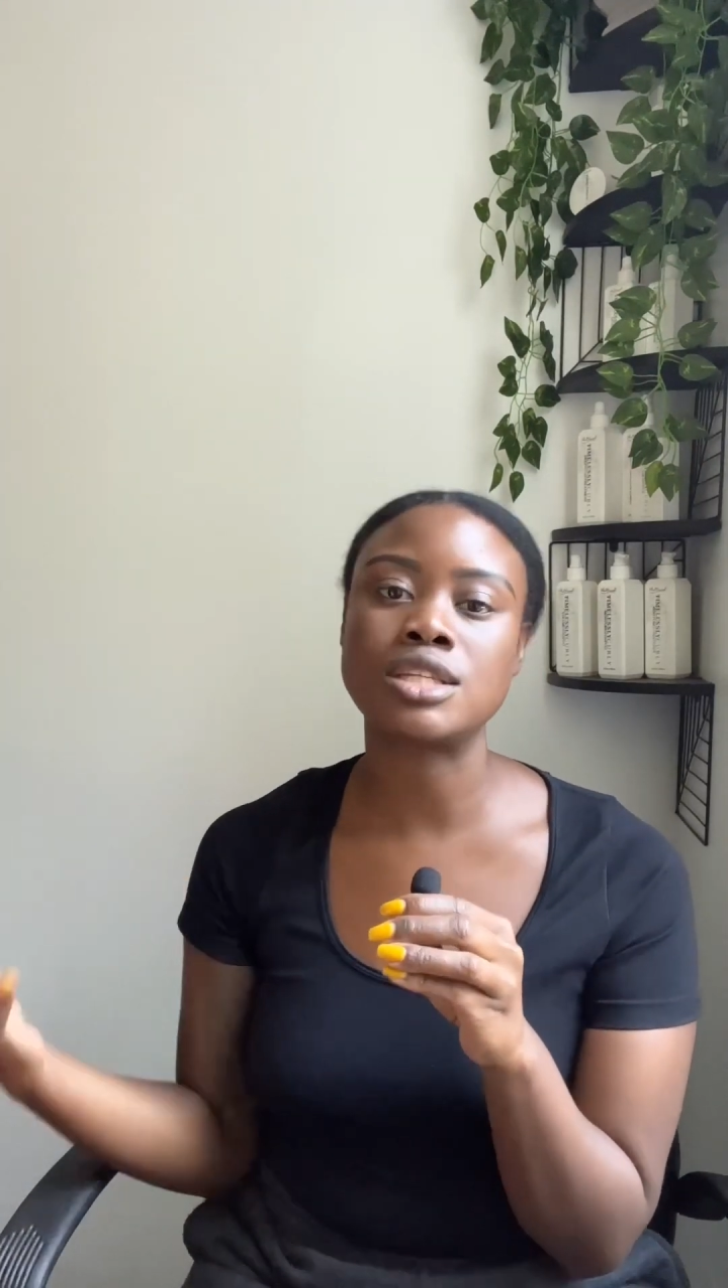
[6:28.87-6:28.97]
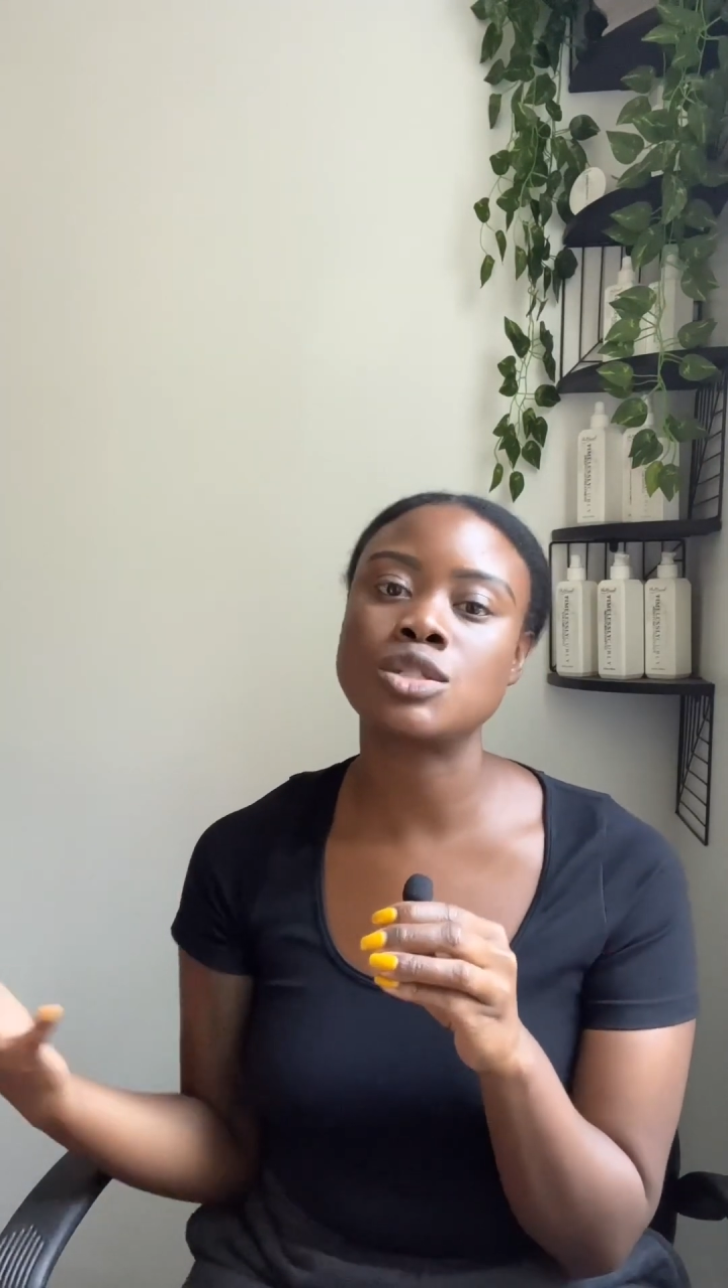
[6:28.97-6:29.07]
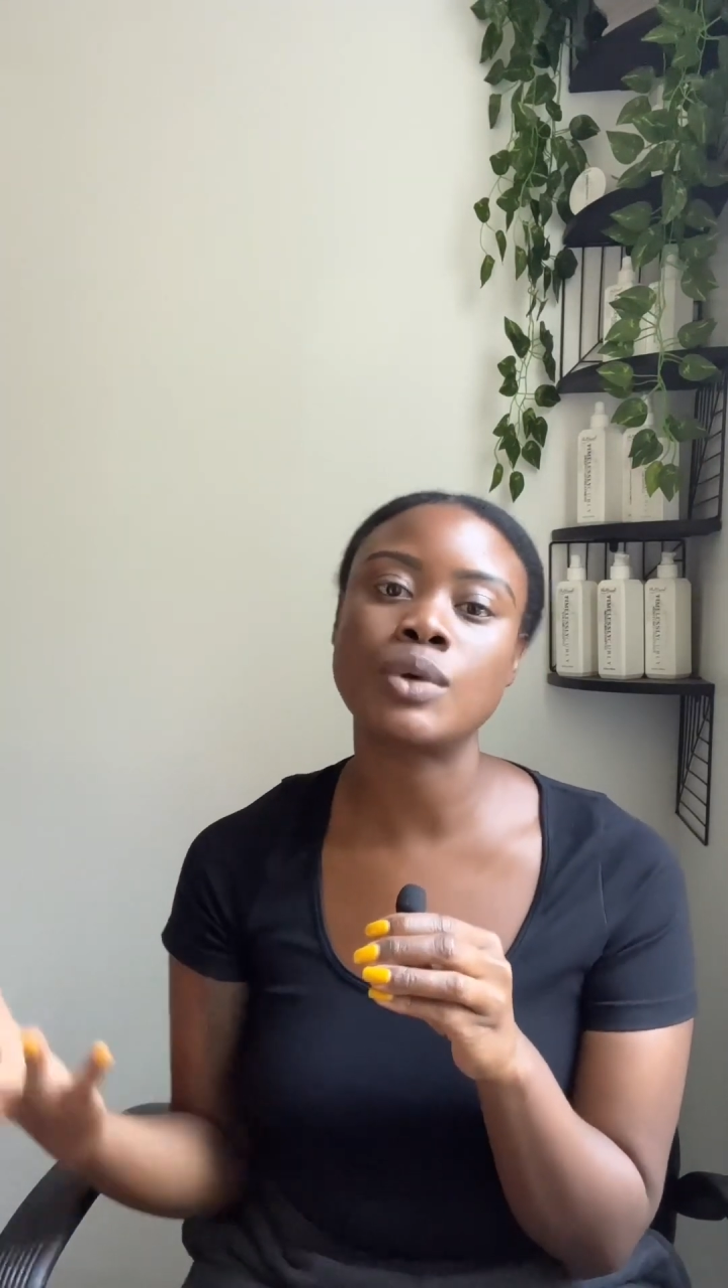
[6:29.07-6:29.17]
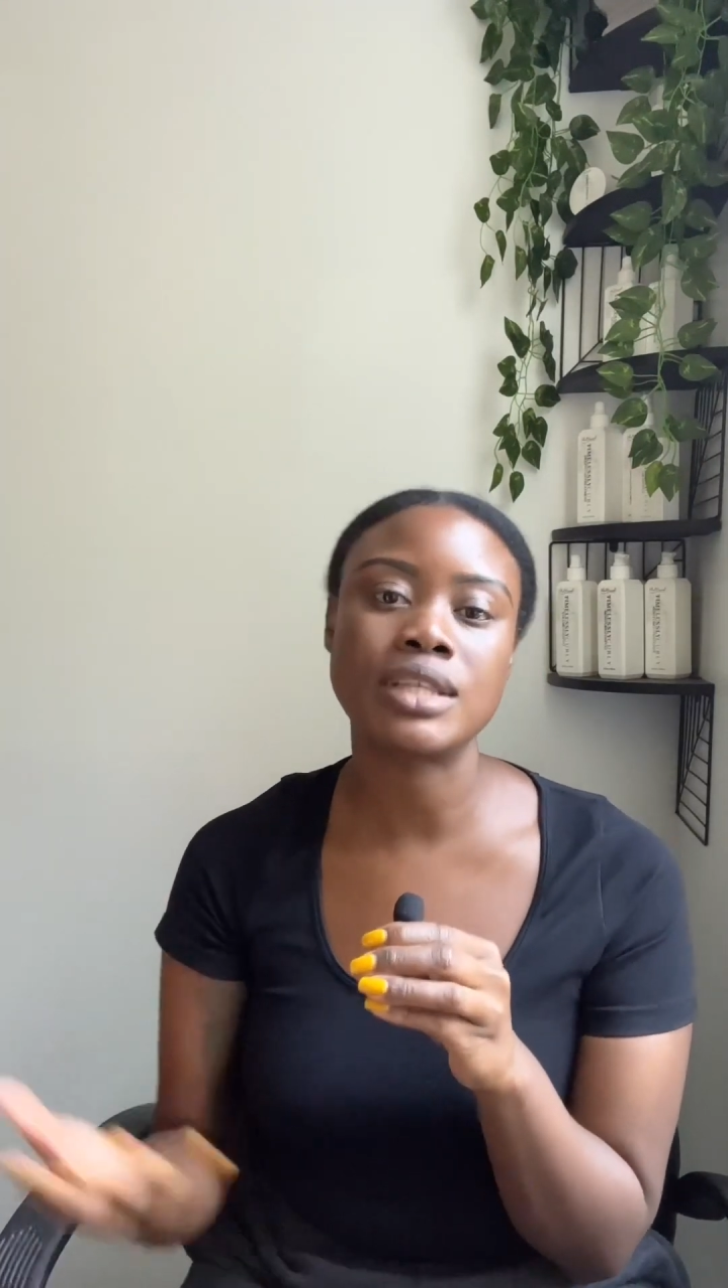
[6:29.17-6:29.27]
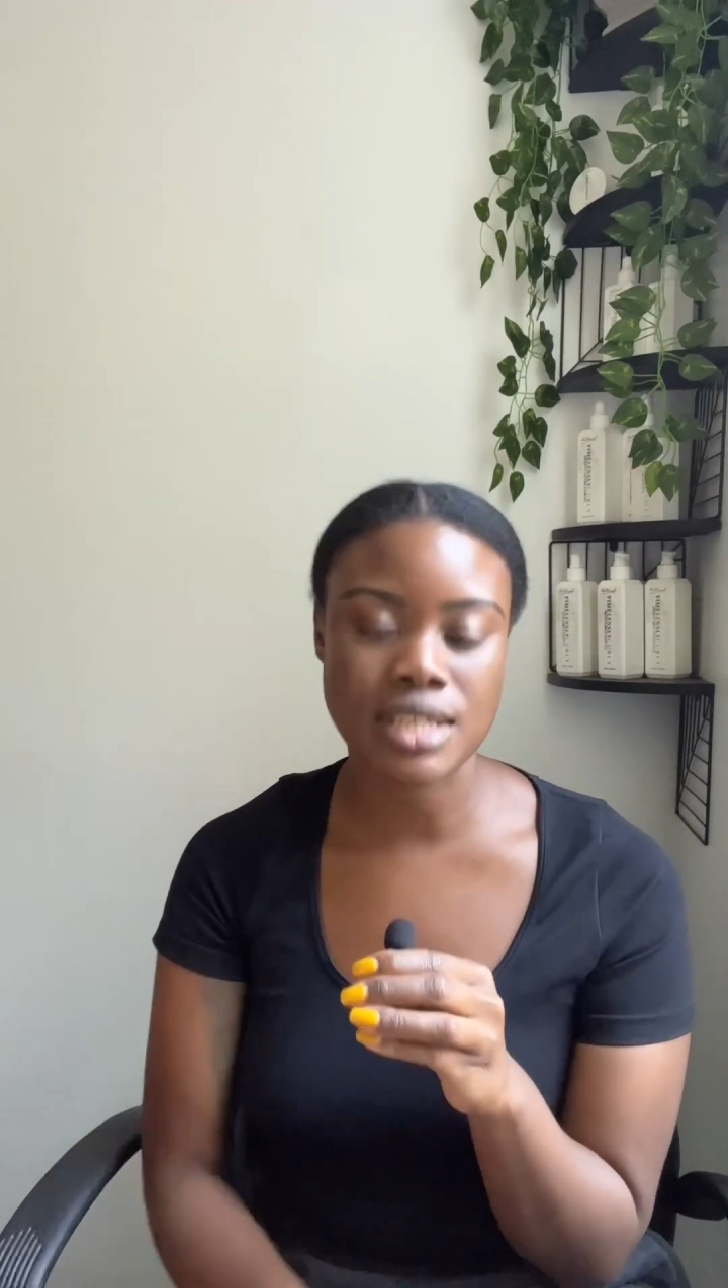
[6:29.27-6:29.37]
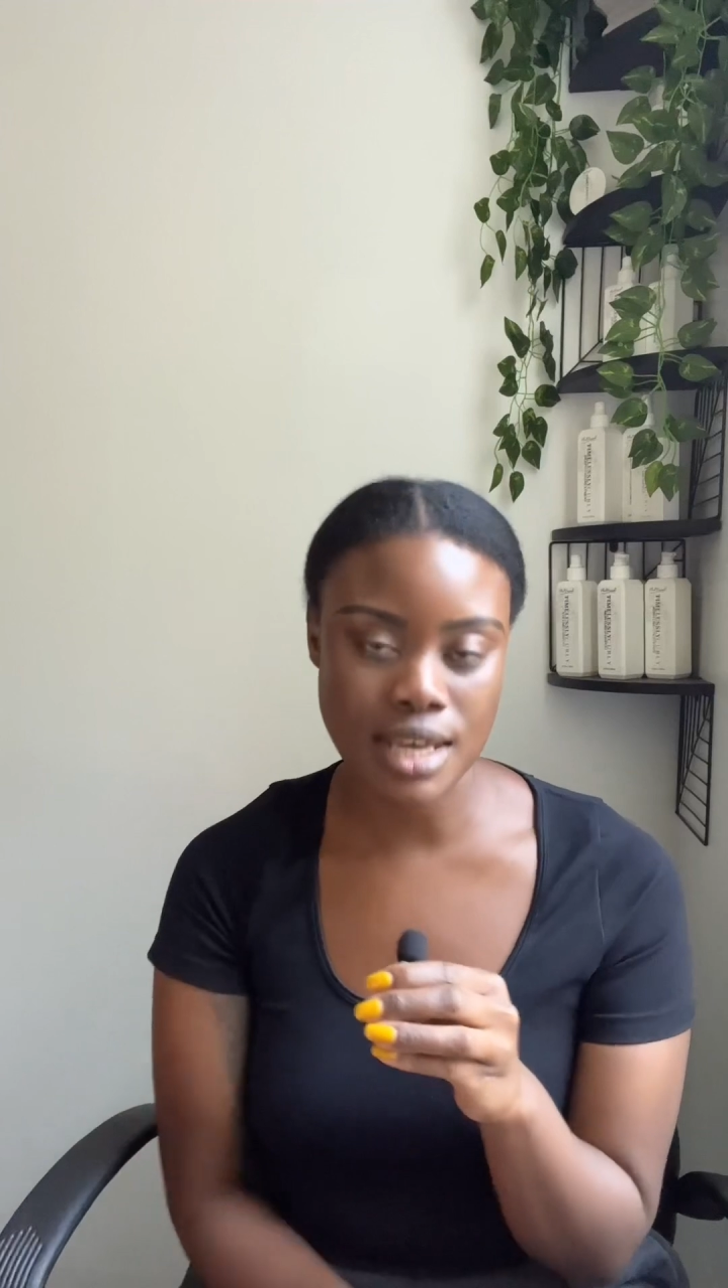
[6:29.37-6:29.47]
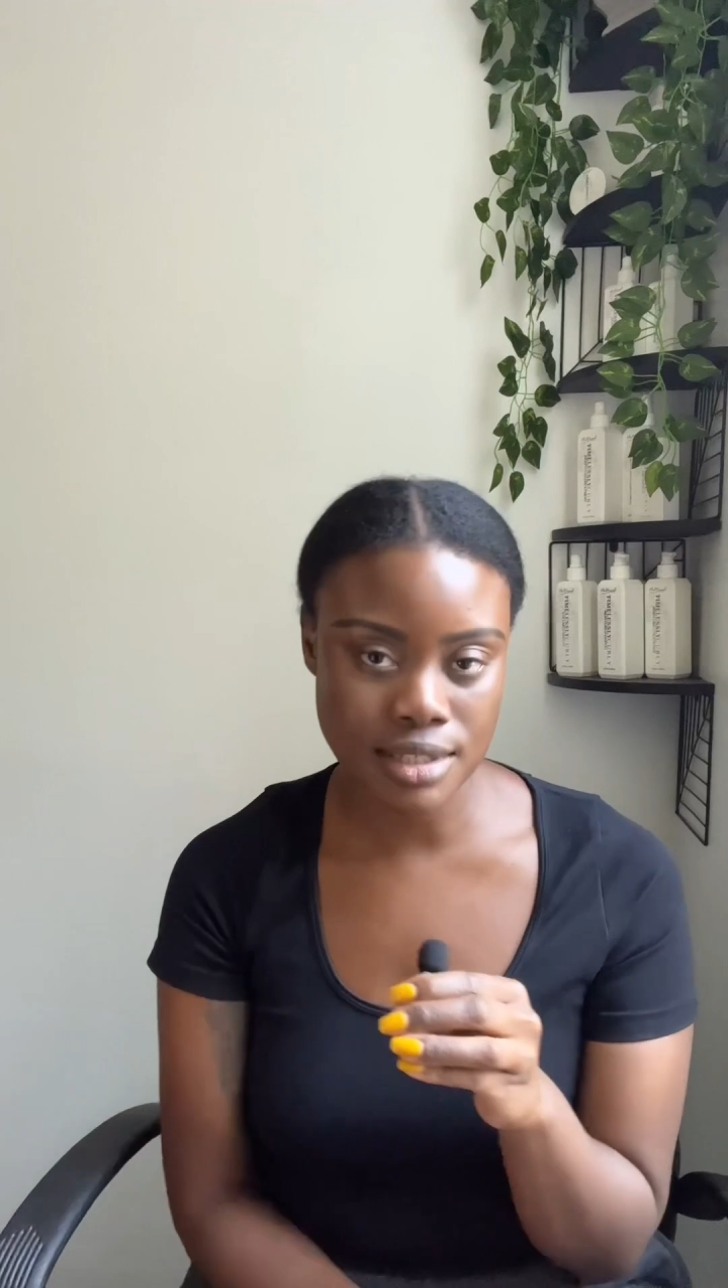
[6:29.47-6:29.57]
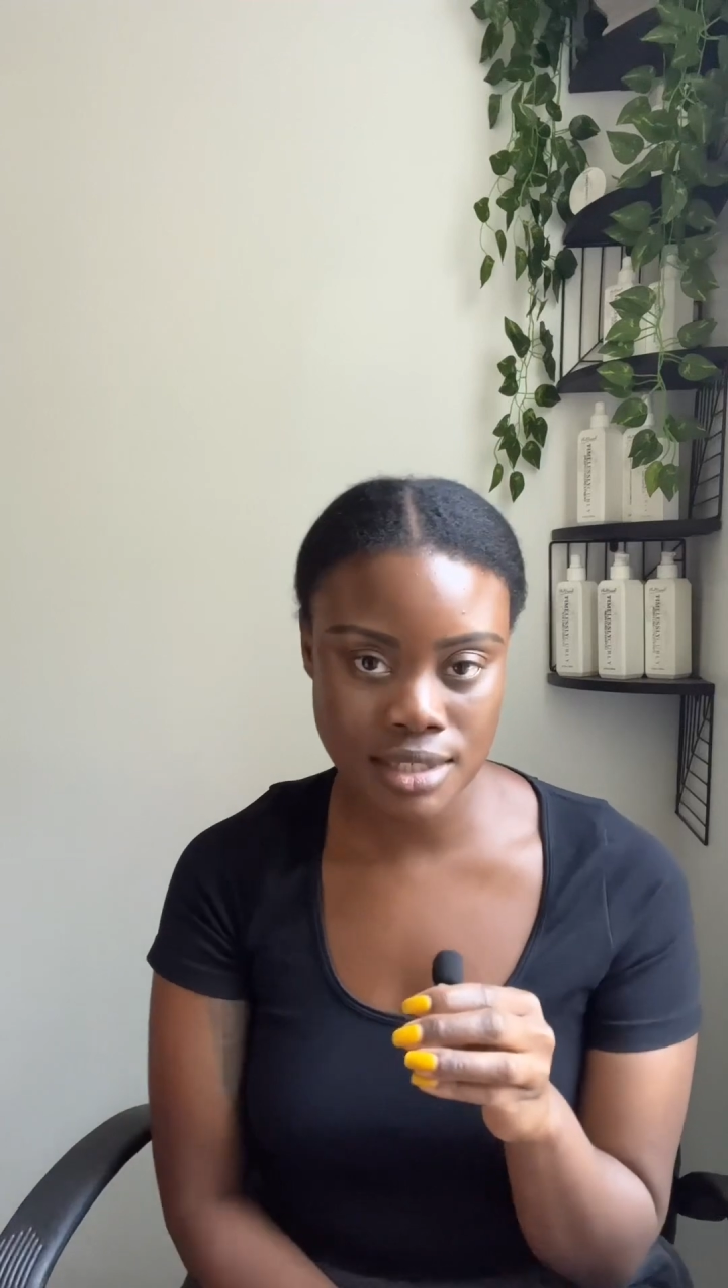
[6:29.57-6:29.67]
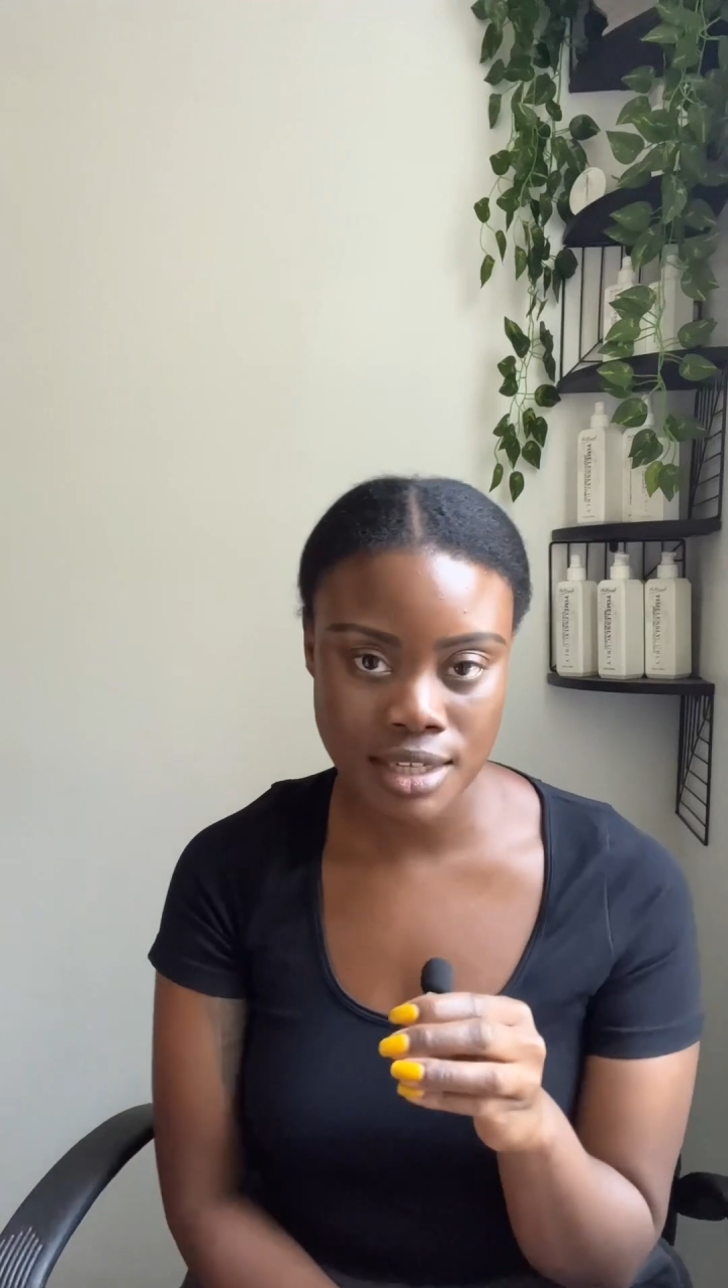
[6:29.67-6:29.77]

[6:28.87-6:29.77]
to exist.